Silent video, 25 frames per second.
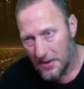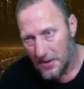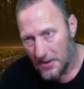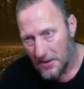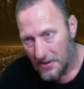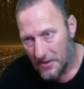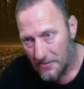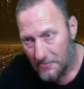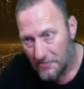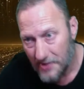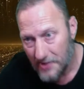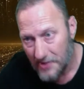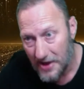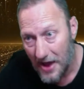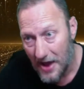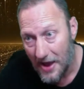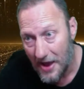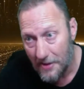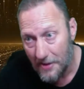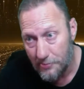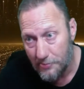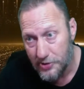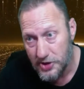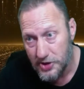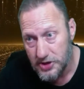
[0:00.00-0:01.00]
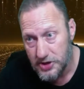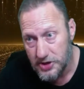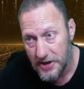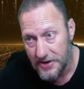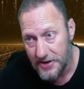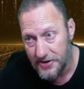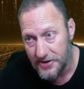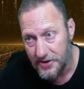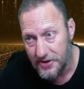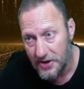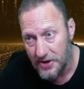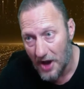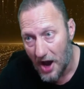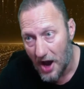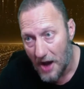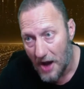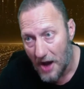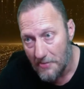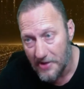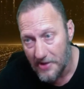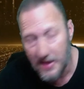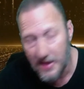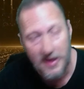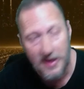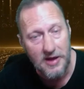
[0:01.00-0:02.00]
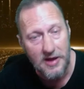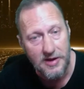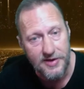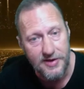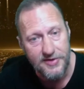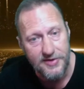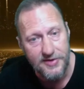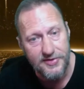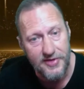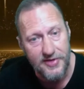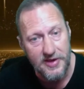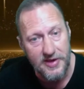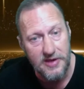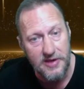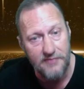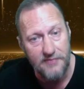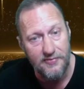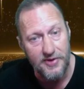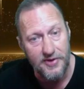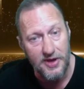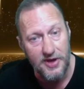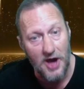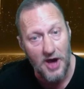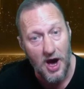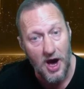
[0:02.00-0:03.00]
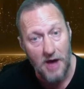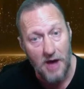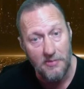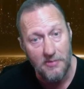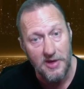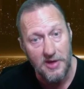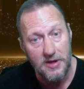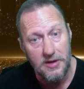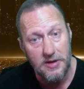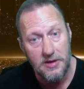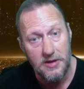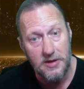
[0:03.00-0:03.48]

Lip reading: But I appreciate the comment, at least. Thank you for the comment.